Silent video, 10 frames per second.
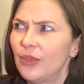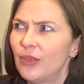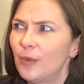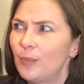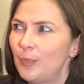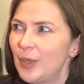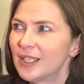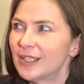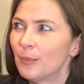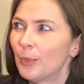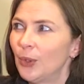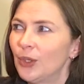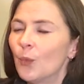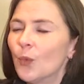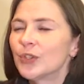the biggest
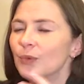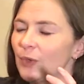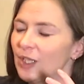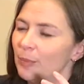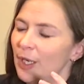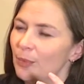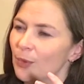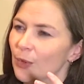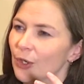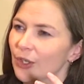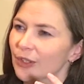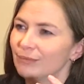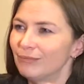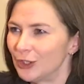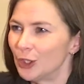component wasn't whether people were
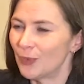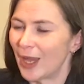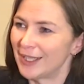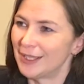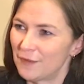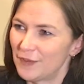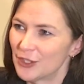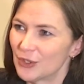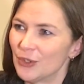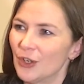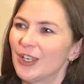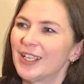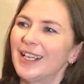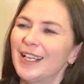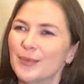wagging their fingers or not.
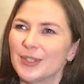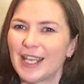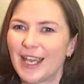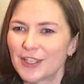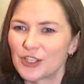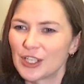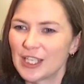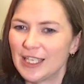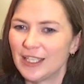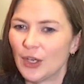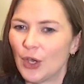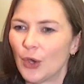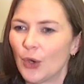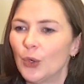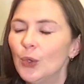It was actually
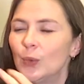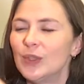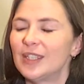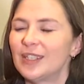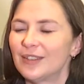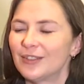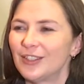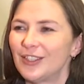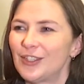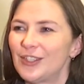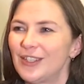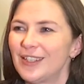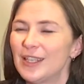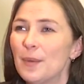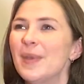who was
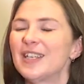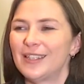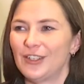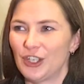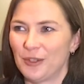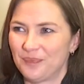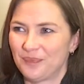the messenger.